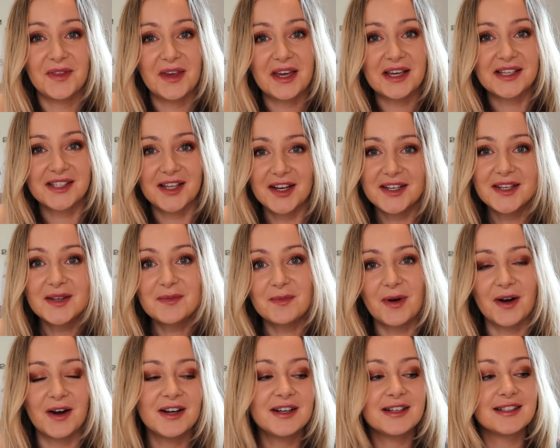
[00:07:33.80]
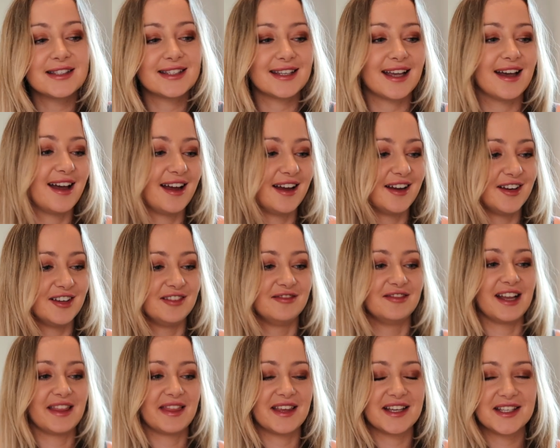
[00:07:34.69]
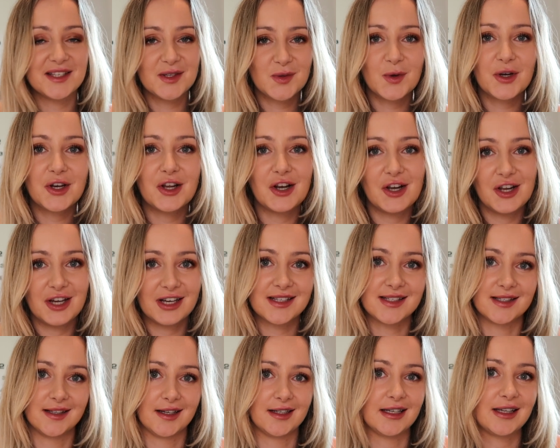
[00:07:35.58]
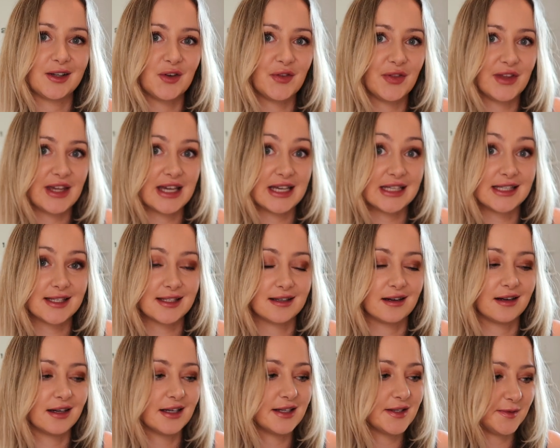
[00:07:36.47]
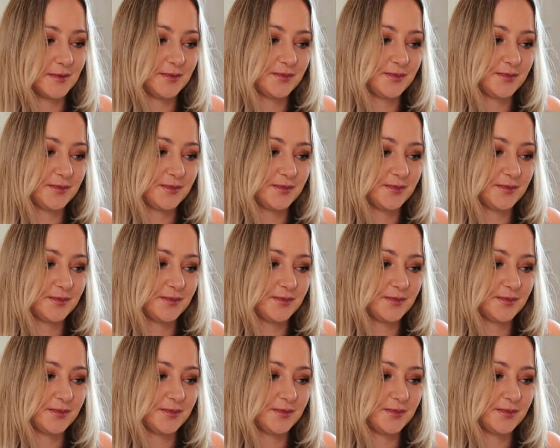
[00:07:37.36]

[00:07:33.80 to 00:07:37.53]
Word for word: the exciting part, um, this is what it looks like on the inside.